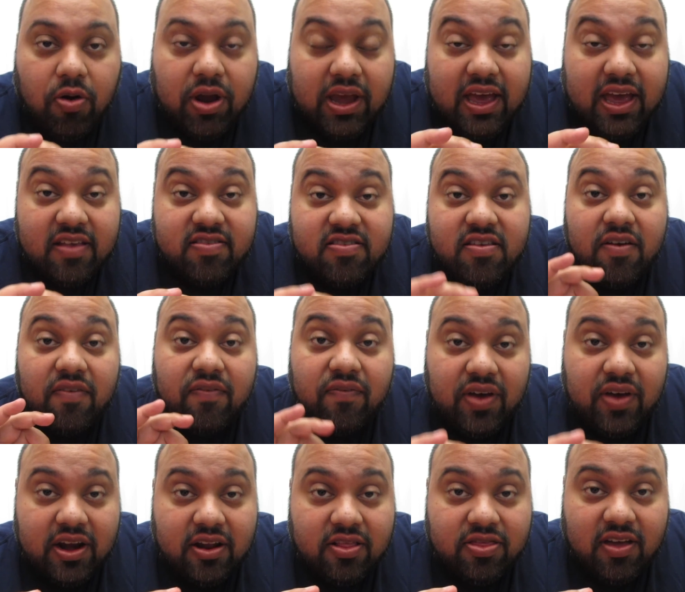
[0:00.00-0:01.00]
right, guys,
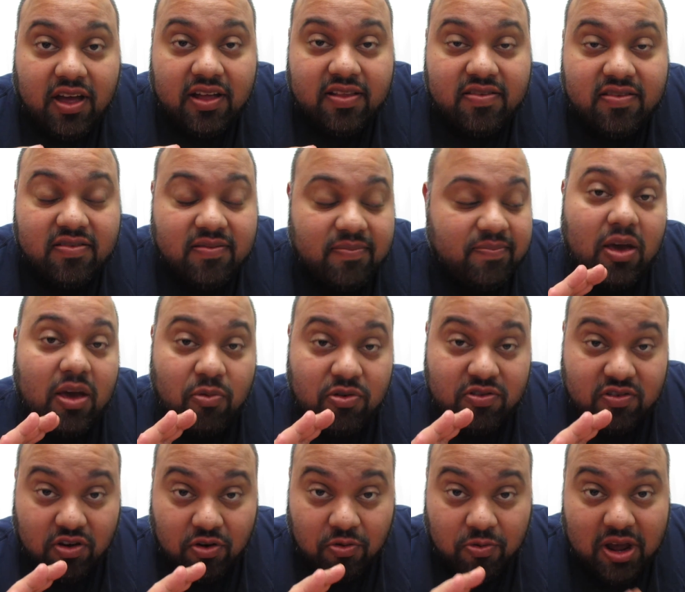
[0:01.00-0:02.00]
final thoughts. It was
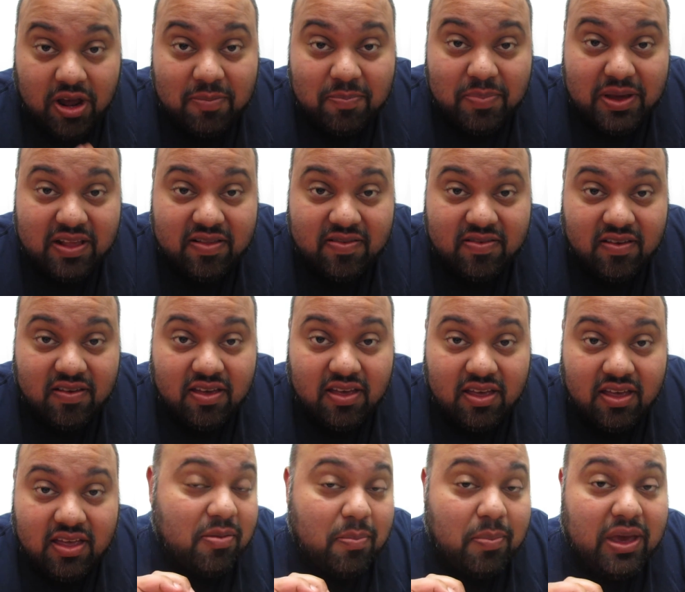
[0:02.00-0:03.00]
a great pizza.
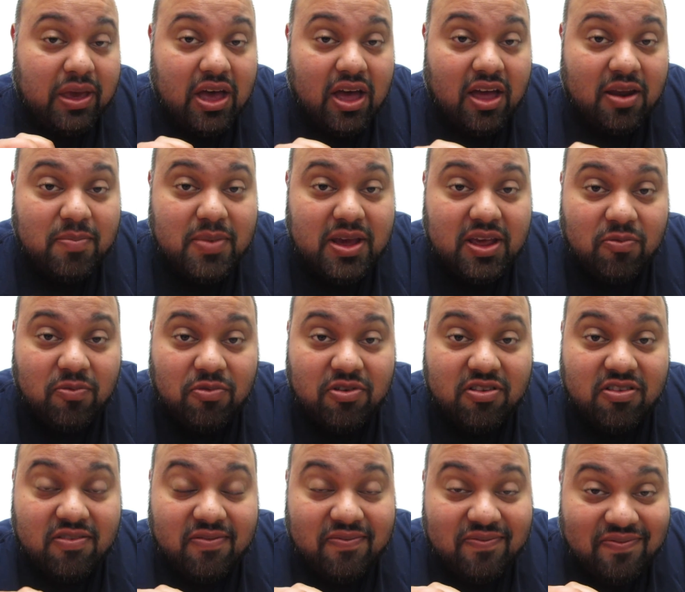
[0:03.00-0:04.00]
The Beyond Meat
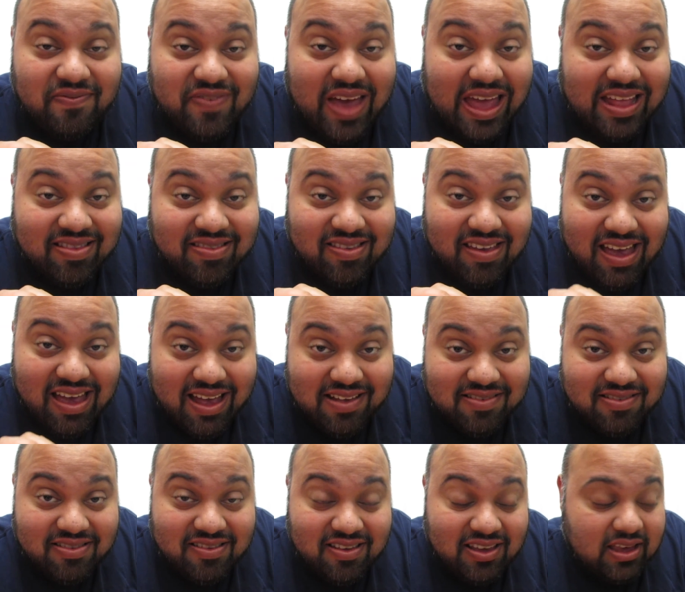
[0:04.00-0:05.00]
was
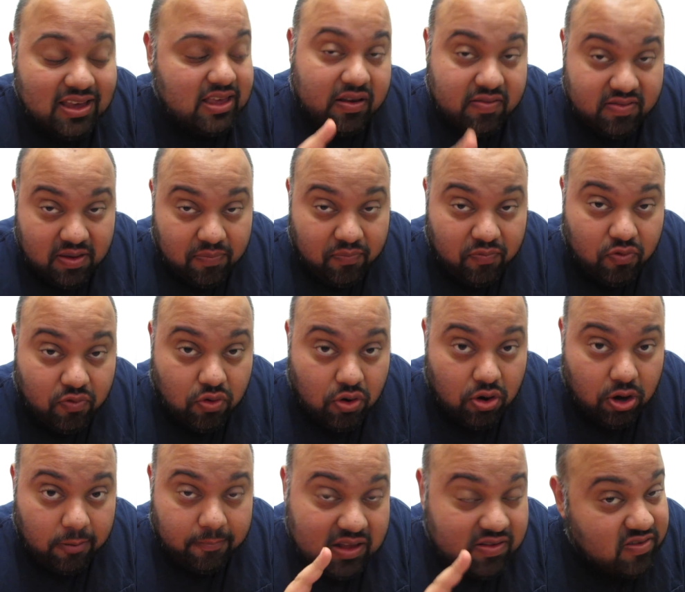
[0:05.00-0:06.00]
fantastic, except
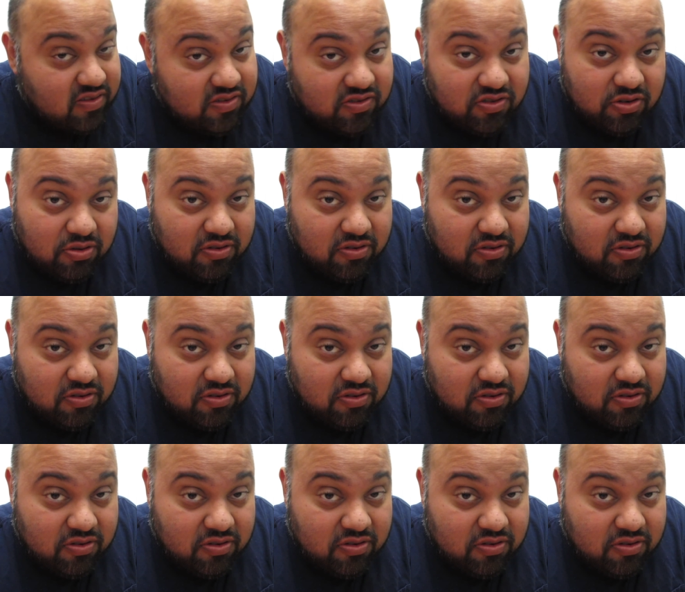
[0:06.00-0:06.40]
for it's just too